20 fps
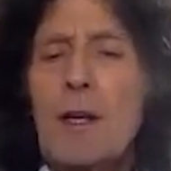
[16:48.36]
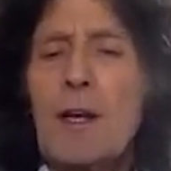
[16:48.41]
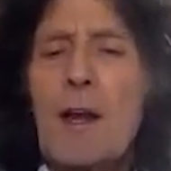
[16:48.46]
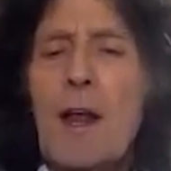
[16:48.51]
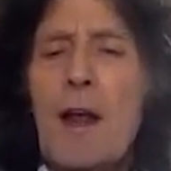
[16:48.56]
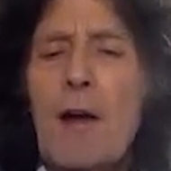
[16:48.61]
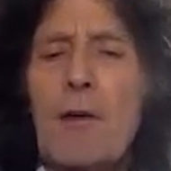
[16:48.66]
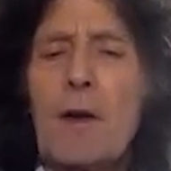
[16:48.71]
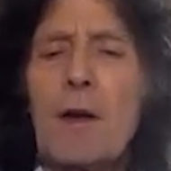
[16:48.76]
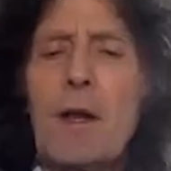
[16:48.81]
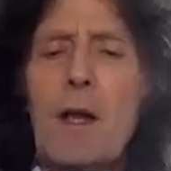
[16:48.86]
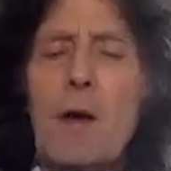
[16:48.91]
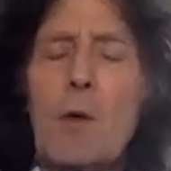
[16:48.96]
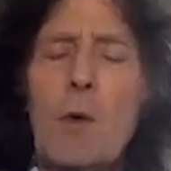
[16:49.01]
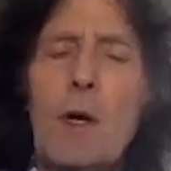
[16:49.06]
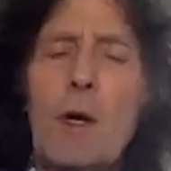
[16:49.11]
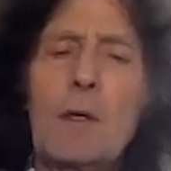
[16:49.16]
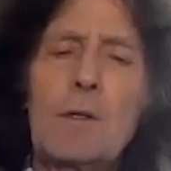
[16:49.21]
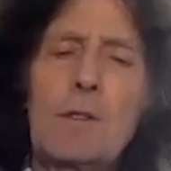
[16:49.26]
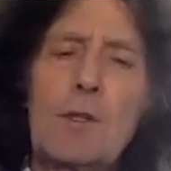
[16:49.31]
an era now
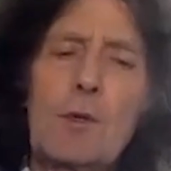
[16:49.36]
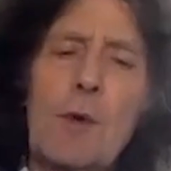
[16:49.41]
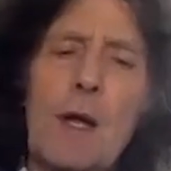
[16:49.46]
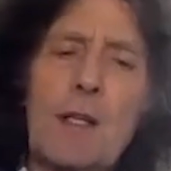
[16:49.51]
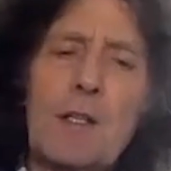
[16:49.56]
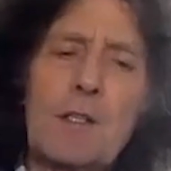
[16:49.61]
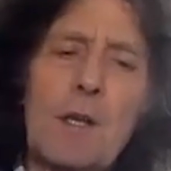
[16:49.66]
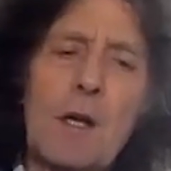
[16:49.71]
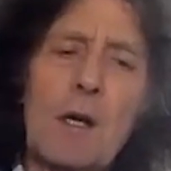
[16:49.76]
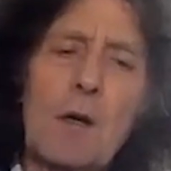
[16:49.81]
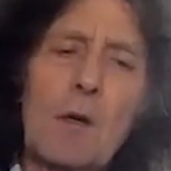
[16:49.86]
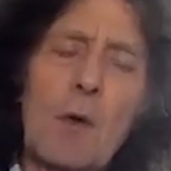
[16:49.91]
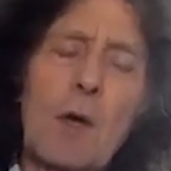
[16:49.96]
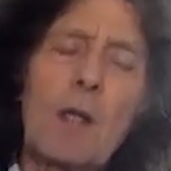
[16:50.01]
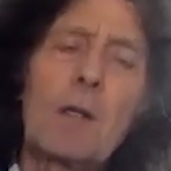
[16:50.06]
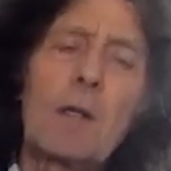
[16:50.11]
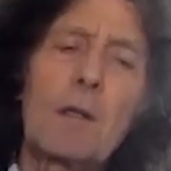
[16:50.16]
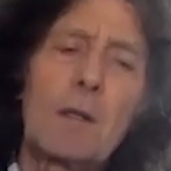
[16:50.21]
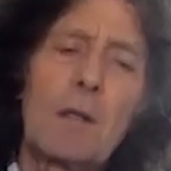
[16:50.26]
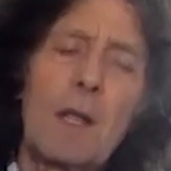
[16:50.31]
where duets are
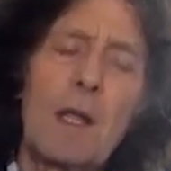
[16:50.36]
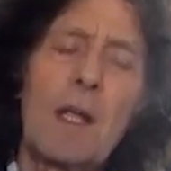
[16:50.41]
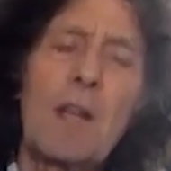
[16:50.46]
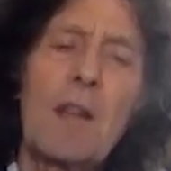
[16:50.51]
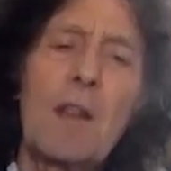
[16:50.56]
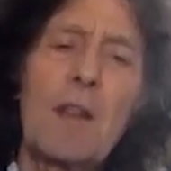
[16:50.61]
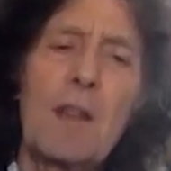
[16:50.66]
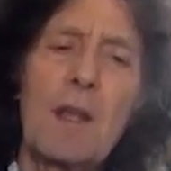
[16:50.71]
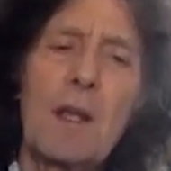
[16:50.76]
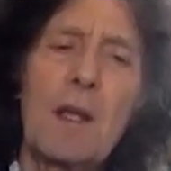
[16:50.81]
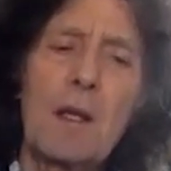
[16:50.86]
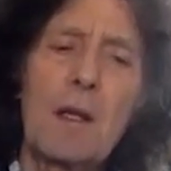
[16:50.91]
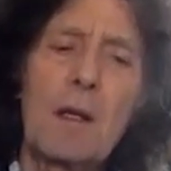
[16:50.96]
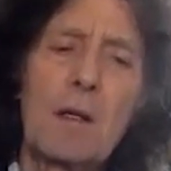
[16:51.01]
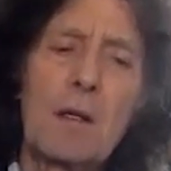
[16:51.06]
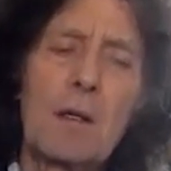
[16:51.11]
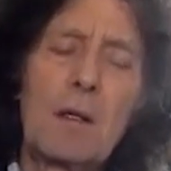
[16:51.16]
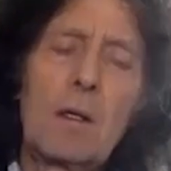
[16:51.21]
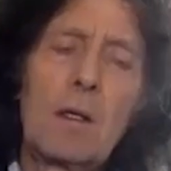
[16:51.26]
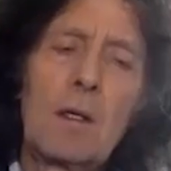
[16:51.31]
quite the in thing,
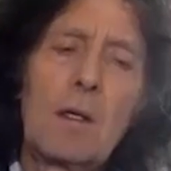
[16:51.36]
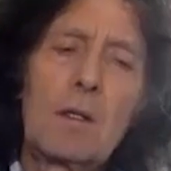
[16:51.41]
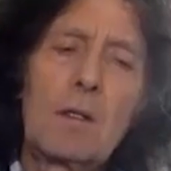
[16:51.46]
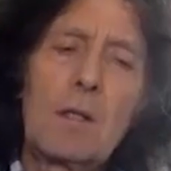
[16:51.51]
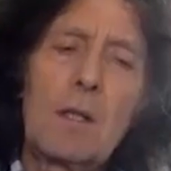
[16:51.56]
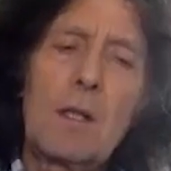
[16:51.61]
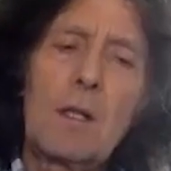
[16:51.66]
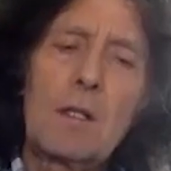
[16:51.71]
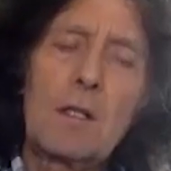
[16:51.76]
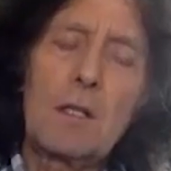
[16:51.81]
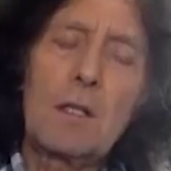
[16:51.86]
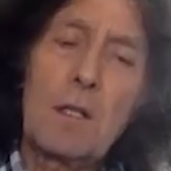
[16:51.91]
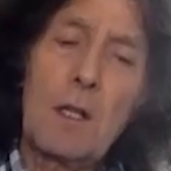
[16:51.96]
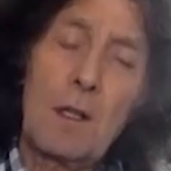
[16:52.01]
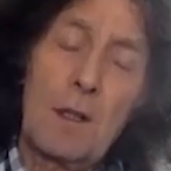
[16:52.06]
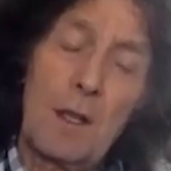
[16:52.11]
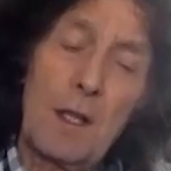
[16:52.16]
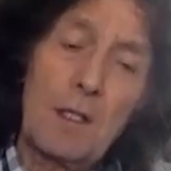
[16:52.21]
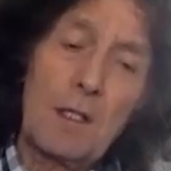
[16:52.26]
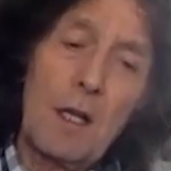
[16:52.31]
so there's a,
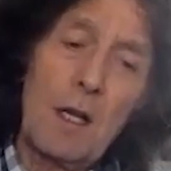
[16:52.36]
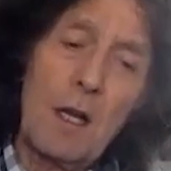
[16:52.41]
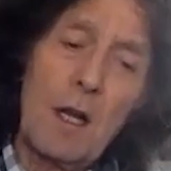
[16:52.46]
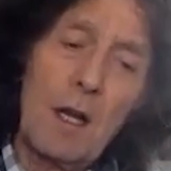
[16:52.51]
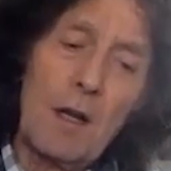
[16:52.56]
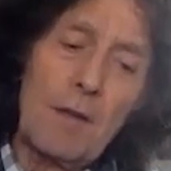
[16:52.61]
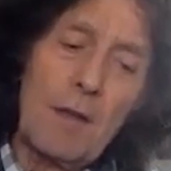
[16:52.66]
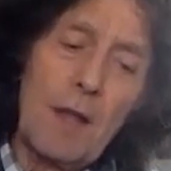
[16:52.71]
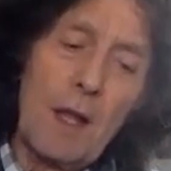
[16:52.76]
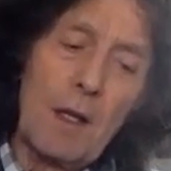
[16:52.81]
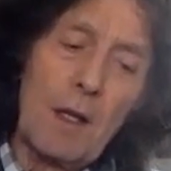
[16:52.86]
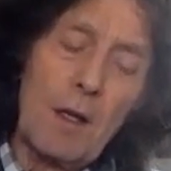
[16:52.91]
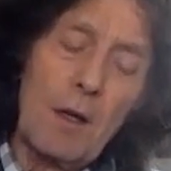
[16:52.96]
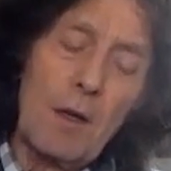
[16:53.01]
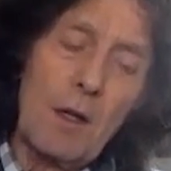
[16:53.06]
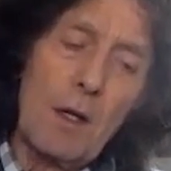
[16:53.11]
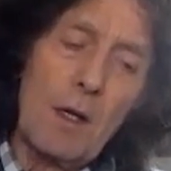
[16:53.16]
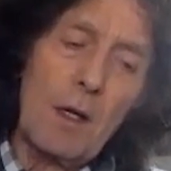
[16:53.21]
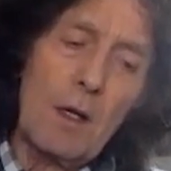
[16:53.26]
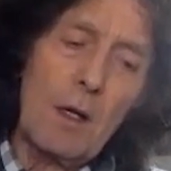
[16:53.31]
there's a lot of that
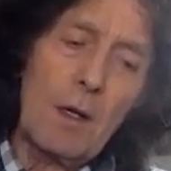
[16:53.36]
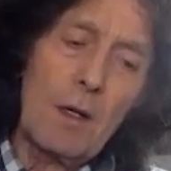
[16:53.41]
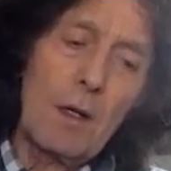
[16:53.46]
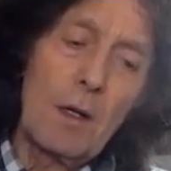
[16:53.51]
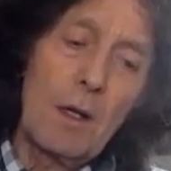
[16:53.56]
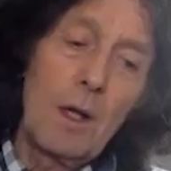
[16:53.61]
going on.